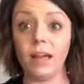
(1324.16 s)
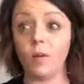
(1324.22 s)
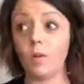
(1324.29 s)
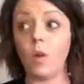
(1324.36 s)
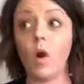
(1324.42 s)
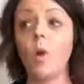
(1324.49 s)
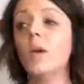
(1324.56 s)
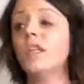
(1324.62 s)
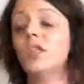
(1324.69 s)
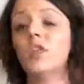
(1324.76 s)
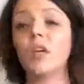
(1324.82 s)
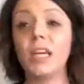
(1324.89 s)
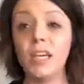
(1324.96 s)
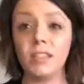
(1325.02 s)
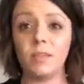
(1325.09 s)
we're always
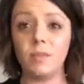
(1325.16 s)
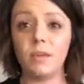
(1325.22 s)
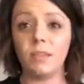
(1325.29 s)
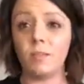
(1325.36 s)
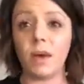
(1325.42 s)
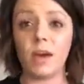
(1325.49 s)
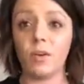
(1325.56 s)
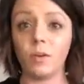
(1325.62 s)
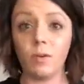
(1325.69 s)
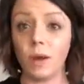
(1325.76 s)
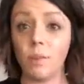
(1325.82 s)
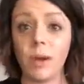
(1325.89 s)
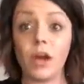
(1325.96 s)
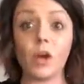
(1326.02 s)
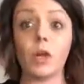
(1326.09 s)
looking to be a
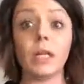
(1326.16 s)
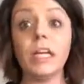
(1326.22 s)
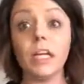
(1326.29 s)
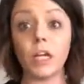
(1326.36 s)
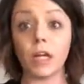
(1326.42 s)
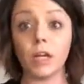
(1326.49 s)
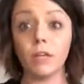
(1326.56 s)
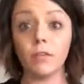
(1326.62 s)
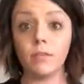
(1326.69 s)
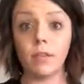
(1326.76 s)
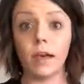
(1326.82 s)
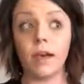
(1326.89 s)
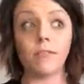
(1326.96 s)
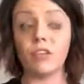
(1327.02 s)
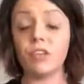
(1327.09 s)
better leader
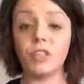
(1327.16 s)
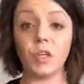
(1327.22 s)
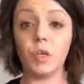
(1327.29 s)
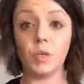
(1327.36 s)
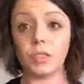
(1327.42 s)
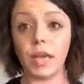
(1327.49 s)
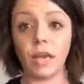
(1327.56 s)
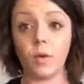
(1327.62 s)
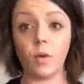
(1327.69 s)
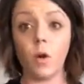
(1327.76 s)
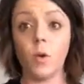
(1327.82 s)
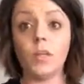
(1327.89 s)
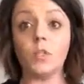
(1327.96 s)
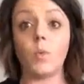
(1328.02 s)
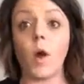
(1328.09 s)
every single day. We're
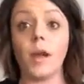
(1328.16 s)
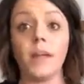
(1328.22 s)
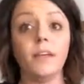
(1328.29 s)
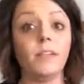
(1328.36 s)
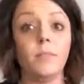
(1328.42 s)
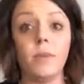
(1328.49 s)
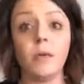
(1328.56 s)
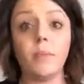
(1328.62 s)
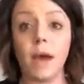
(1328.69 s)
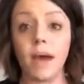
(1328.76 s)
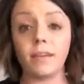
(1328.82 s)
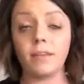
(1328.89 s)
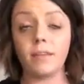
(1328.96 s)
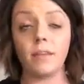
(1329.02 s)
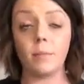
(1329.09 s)
always wanting to be
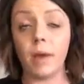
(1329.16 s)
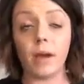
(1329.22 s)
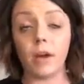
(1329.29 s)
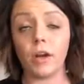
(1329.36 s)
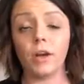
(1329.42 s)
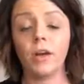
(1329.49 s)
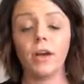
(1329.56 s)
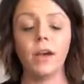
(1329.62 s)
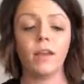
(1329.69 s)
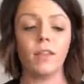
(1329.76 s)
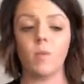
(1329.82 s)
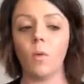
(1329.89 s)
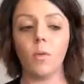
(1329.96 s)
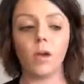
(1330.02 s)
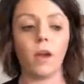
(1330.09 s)
better
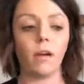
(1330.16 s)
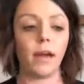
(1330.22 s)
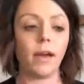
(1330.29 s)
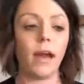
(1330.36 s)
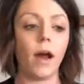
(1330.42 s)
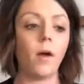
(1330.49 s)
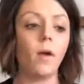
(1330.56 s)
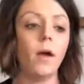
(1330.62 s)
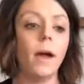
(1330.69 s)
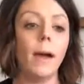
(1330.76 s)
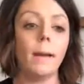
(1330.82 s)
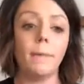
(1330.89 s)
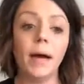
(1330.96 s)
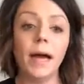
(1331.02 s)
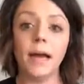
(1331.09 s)
than what we are right now.
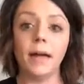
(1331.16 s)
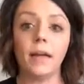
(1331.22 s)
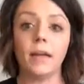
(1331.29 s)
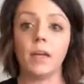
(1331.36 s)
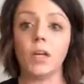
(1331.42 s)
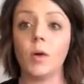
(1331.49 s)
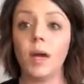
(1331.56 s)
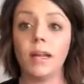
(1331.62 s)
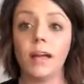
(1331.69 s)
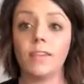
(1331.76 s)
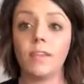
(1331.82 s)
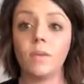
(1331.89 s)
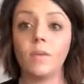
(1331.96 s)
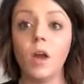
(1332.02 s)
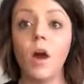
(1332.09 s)
But, I let
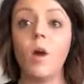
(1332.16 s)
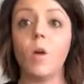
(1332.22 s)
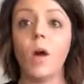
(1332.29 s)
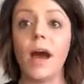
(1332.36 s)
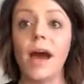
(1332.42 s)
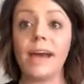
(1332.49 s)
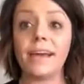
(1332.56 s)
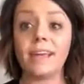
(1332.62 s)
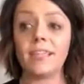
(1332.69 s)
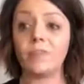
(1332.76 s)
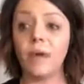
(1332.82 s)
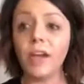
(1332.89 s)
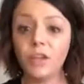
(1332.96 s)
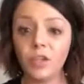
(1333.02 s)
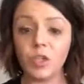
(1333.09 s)
them know, I
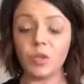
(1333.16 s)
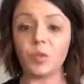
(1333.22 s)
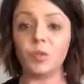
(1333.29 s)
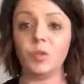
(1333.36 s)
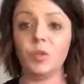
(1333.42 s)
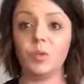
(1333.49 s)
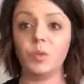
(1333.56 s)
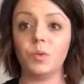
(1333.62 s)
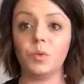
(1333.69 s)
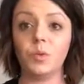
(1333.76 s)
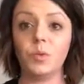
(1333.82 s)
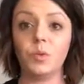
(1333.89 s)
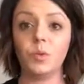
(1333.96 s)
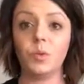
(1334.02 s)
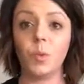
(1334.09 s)
expect you to
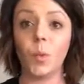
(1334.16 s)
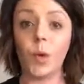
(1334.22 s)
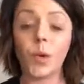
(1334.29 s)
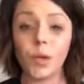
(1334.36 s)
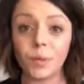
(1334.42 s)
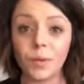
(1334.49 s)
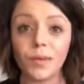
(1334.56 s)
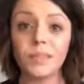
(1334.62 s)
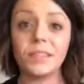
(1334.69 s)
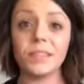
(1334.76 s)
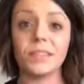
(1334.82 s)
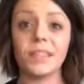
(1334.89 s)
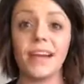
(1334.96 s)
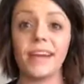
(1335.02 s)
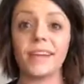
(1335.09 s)
work your
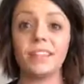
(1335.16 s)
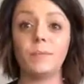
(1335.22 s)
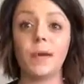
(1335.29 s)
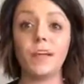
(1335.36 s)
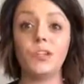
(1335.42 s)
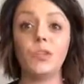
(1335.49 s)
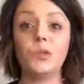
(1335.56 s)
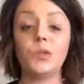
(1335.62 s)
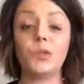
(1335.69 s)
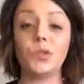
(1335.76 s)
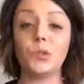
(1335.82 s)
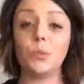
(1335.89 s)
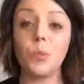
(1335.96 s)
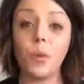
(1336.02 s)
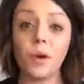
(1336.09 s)
business. I expect you to
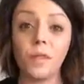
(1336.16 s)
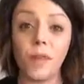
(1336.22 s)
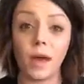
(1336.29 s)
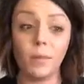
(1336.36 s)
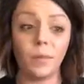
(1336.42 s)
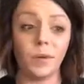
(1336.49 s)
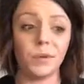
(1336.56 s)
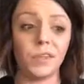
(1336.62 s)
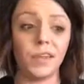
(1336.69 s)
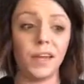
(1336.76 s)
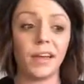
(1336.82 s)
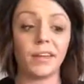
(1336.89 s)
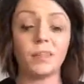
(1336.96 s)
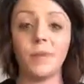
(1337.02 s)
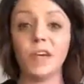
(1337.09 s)
support that person. I
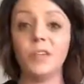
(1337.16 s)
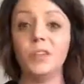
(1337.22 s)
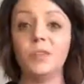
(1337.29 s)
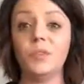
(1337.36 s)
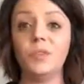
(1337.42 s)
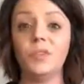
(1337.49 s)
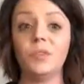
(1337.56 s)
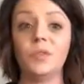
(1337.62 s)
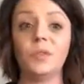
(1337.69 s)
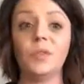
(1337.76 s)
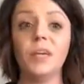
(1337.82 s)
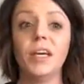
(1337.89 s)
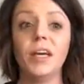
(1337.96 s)
expect you to,